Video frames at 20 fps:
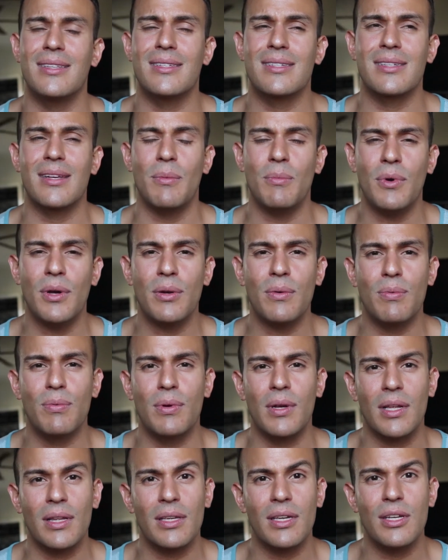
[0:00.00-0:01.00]
someone
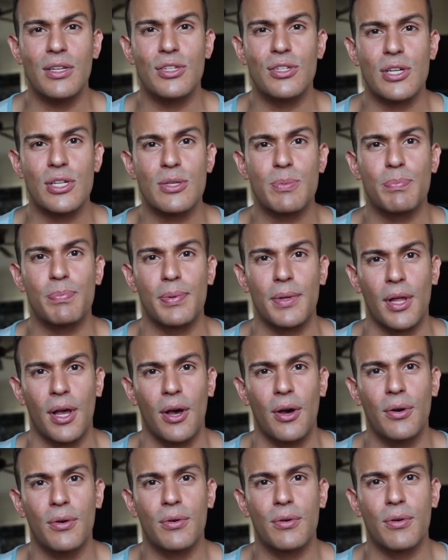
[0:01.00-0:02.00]
really just
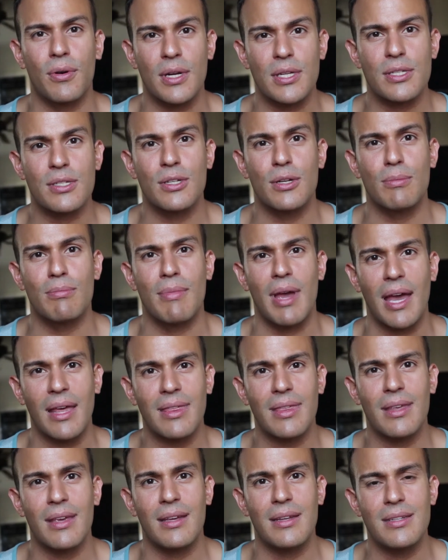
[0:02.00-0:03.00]
blow crystal
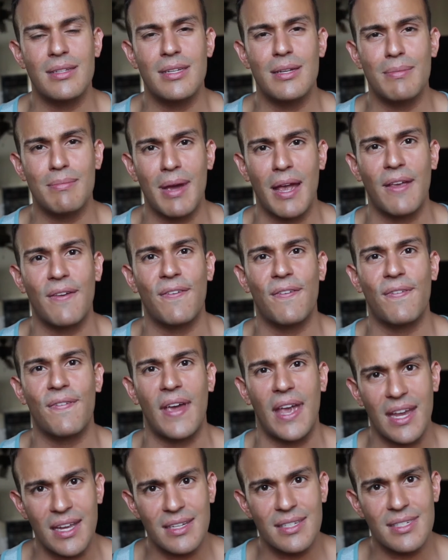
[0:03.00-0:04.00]
meth into my
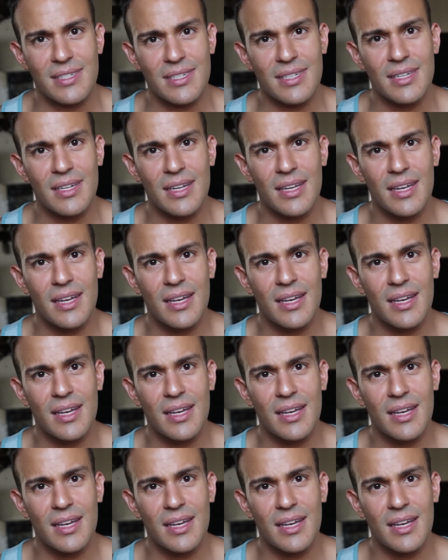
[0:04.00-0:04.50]
face?